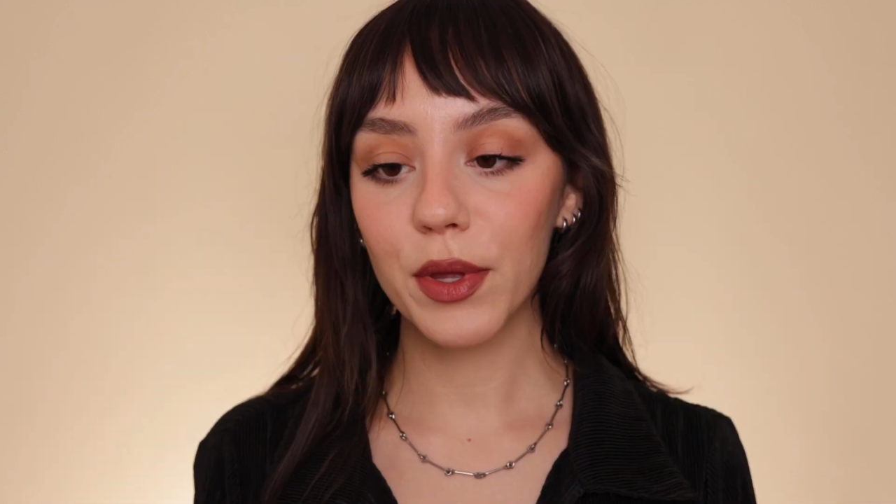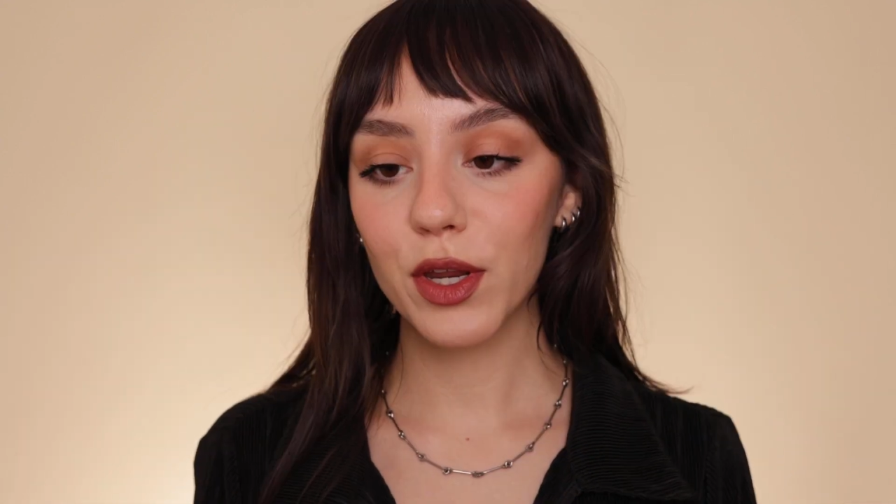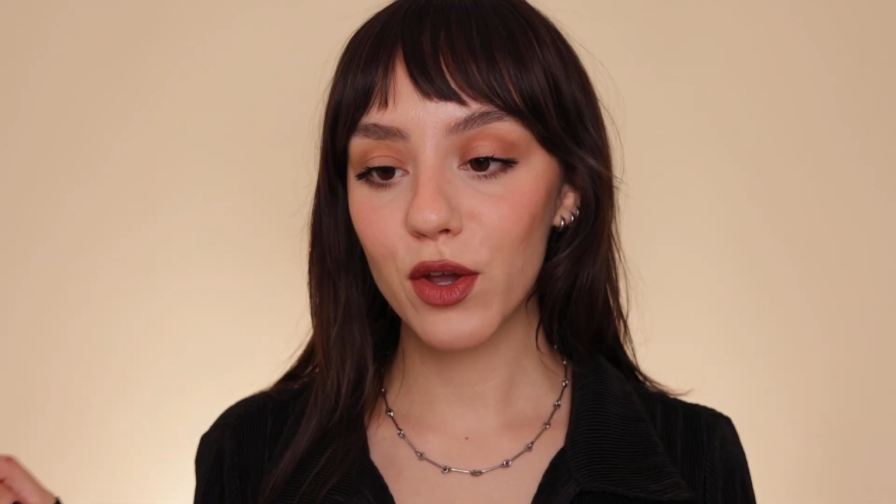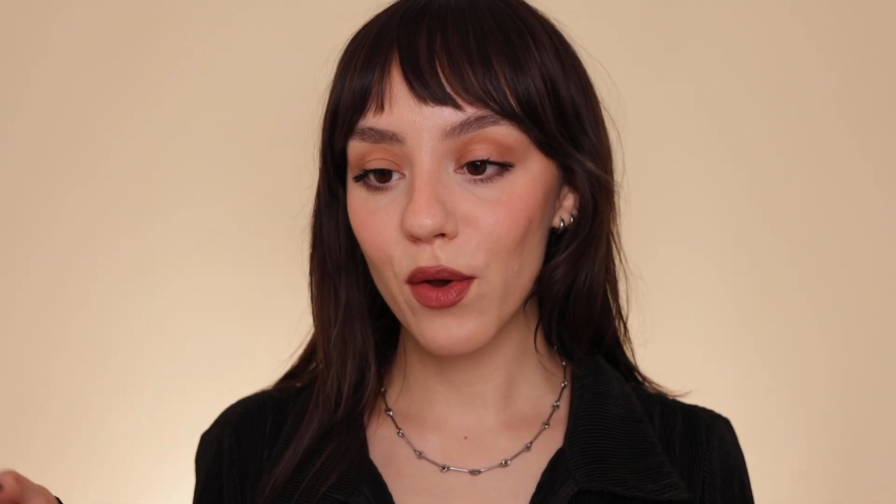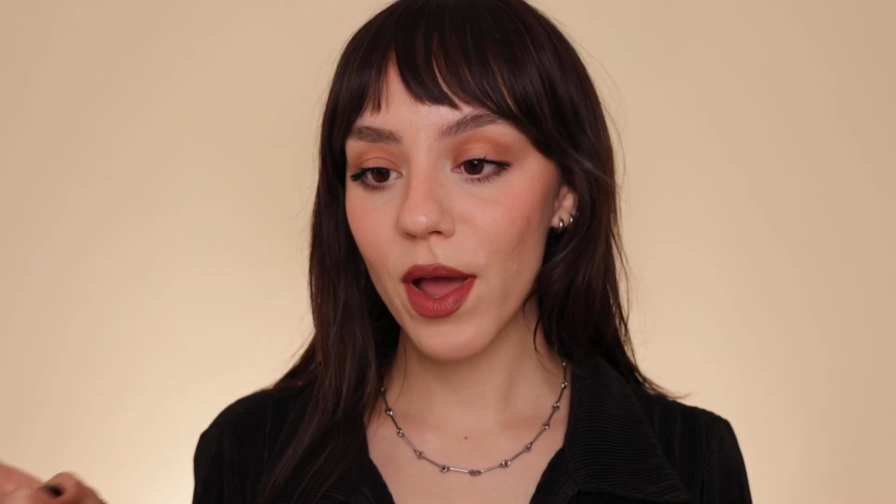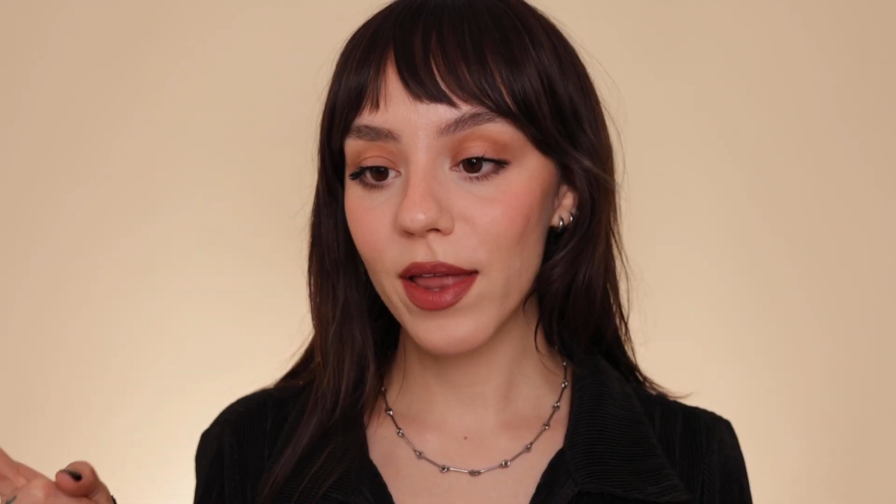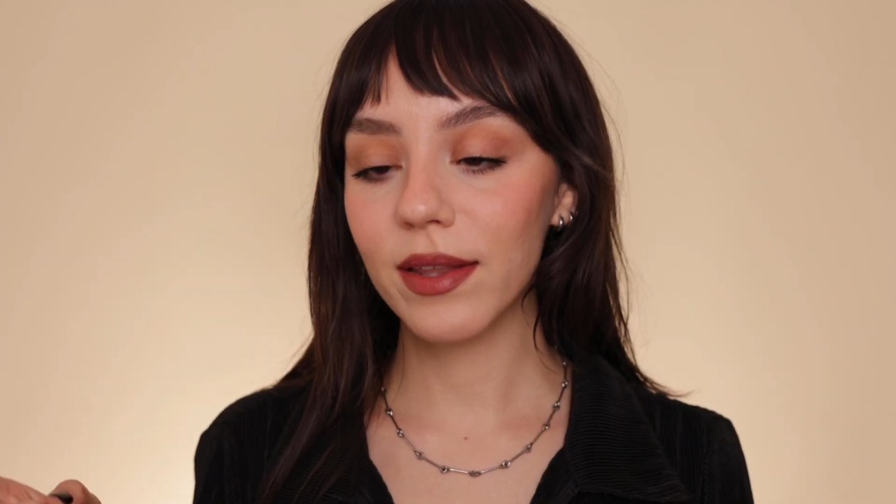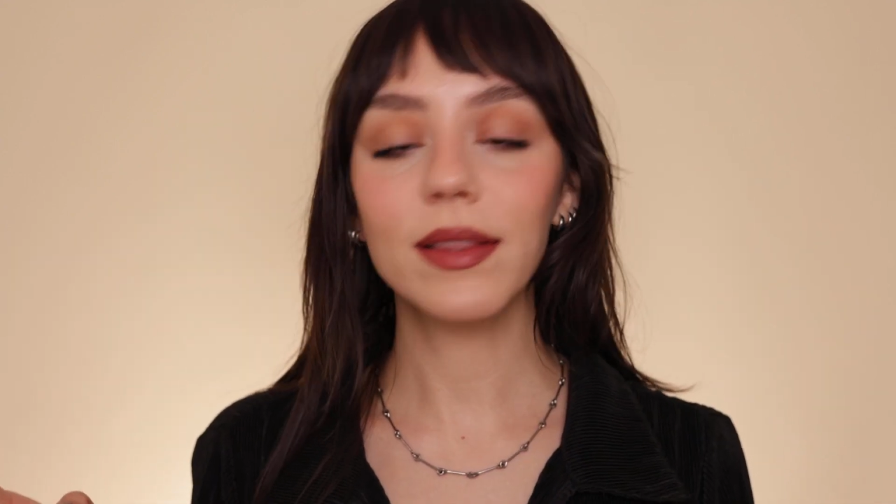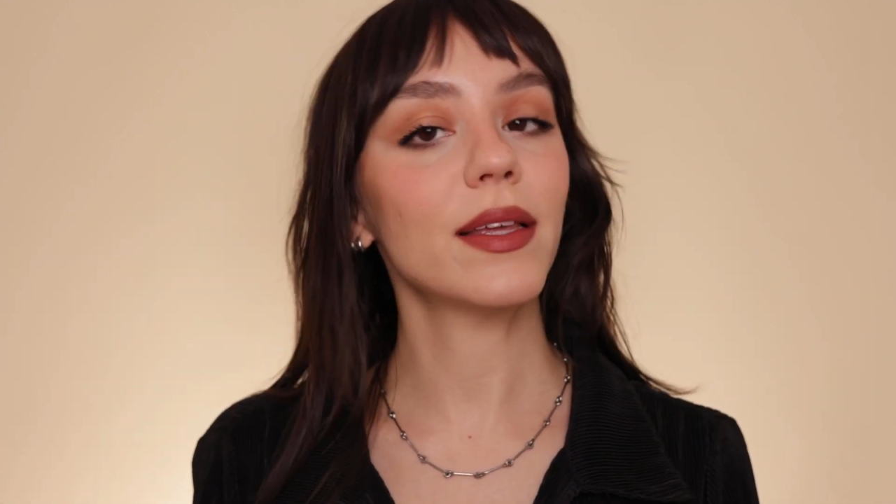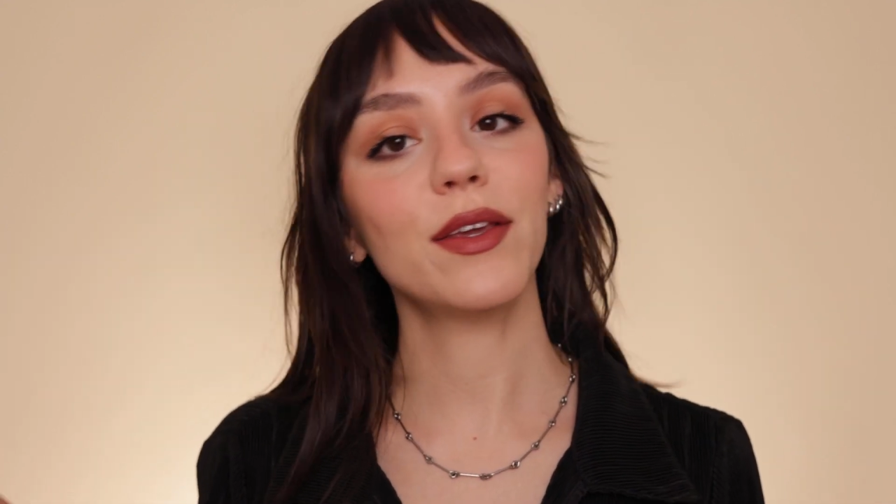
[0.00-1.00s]
I'm gonna go ahead
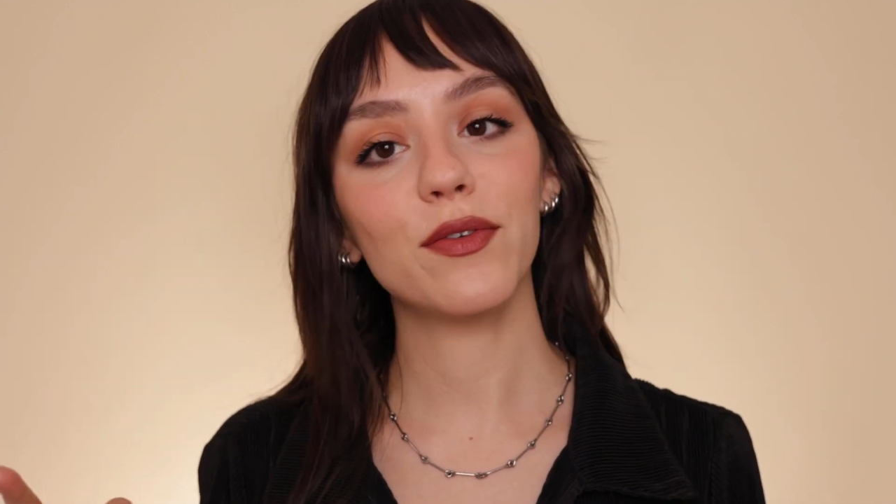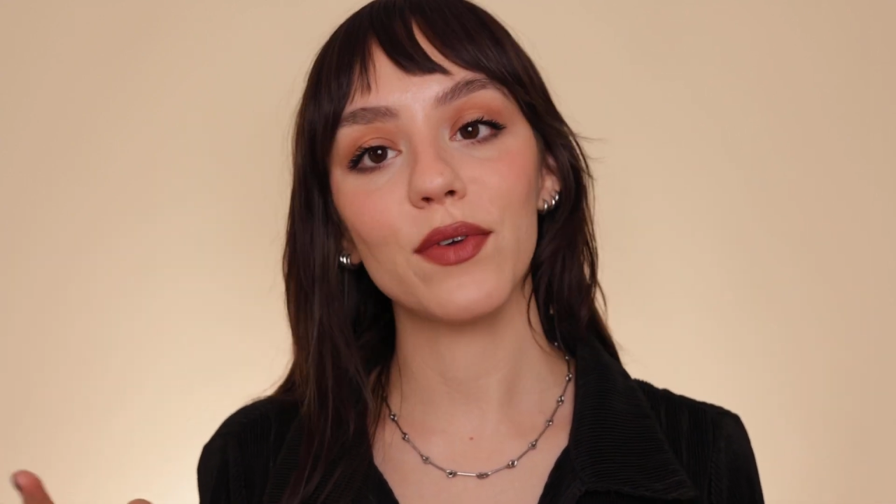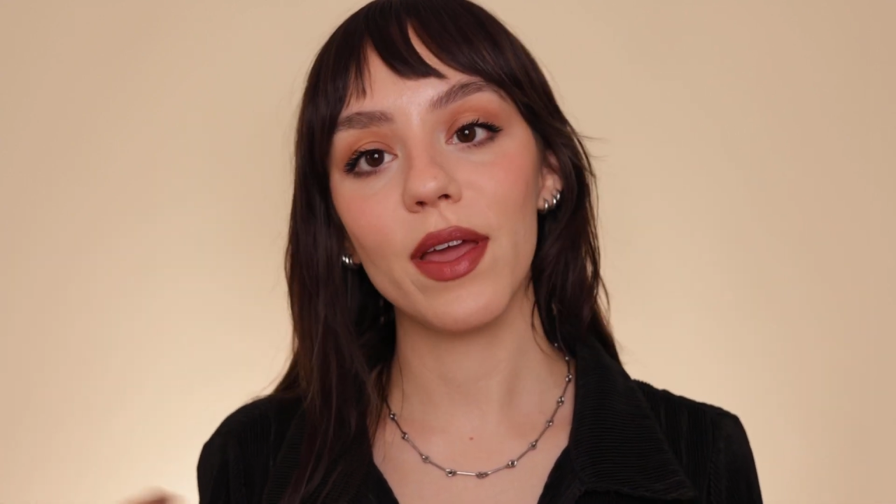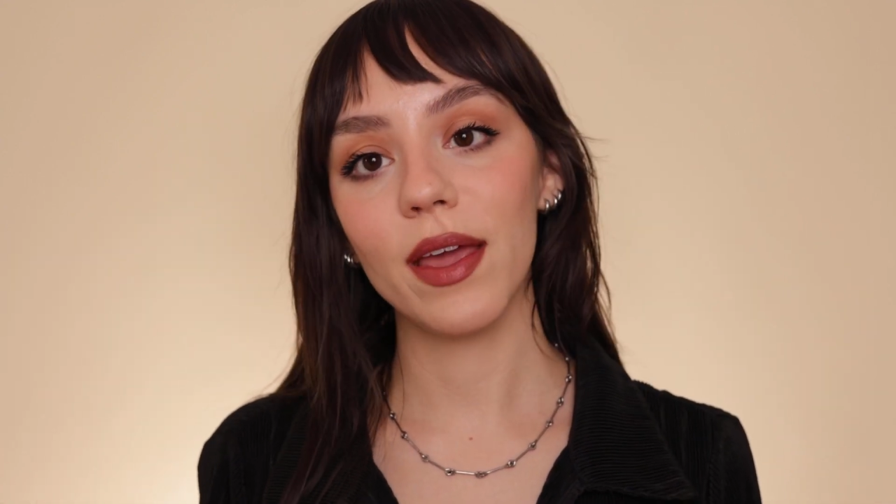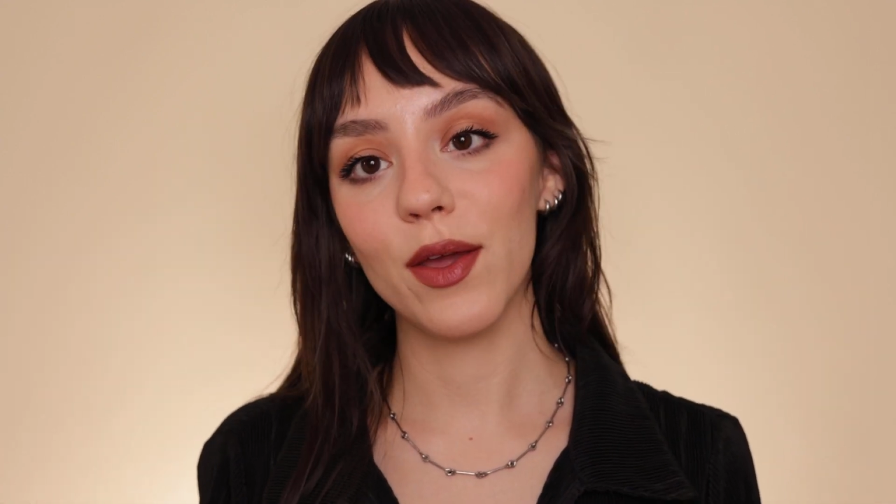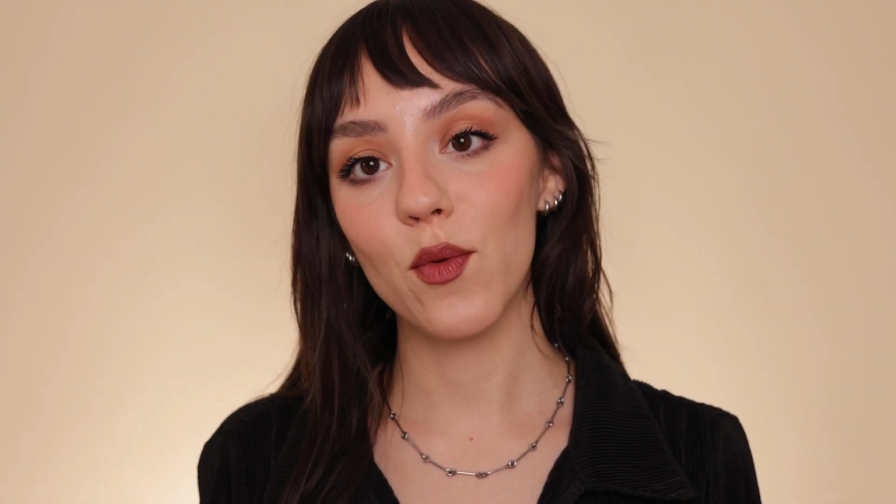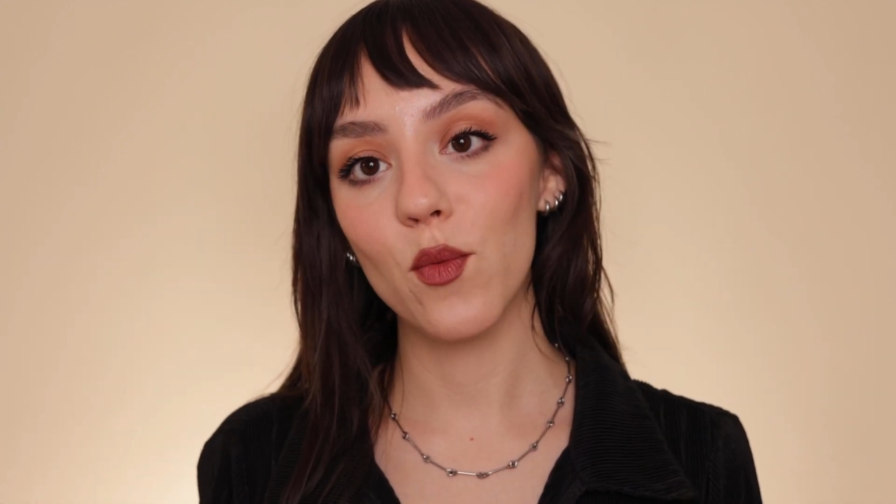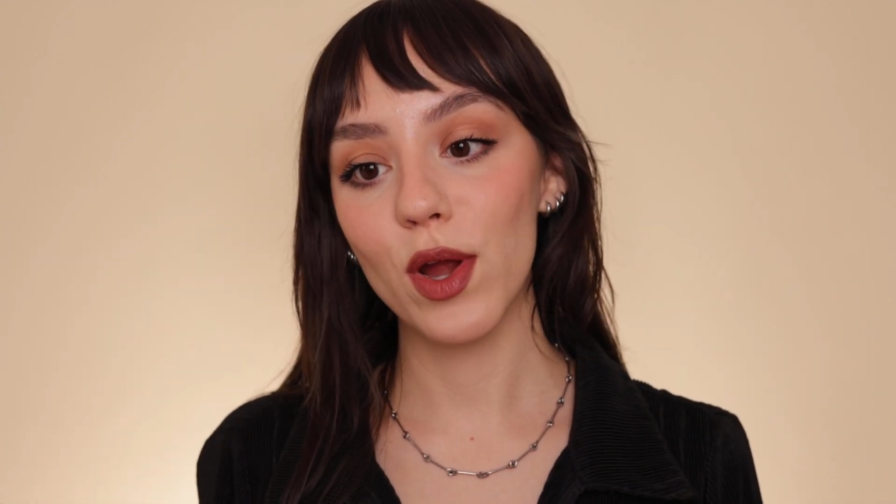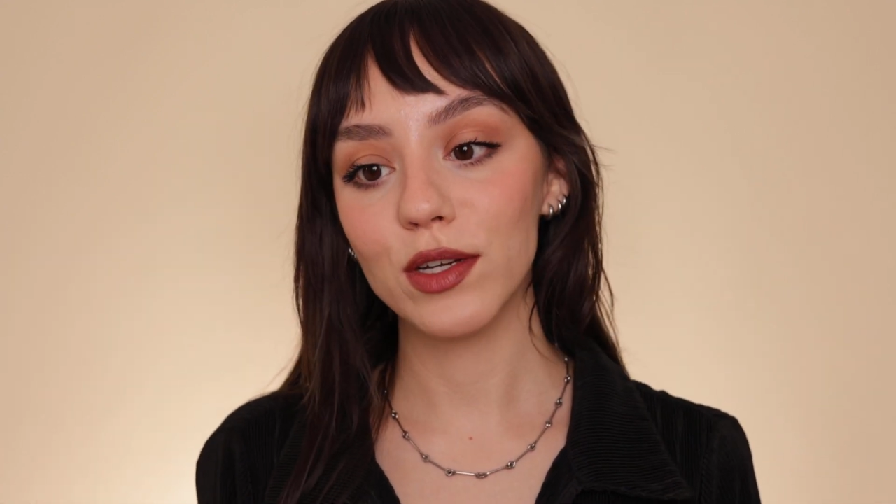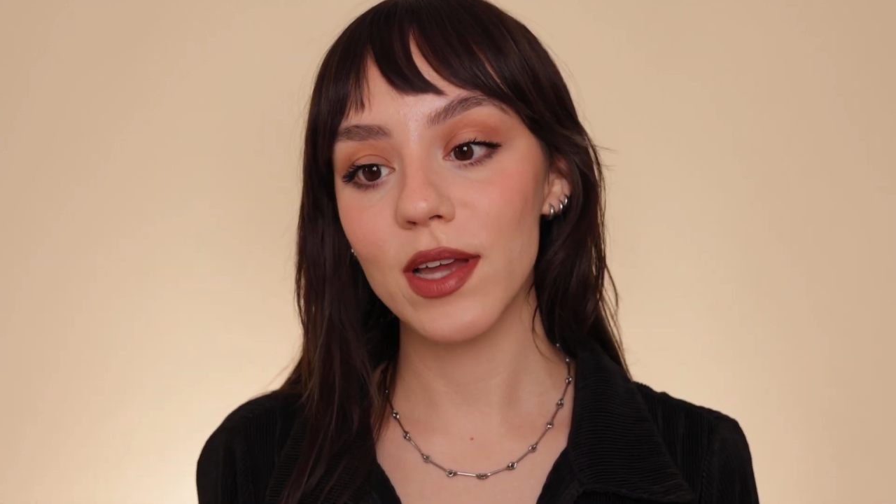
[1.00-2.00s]
and leave a wear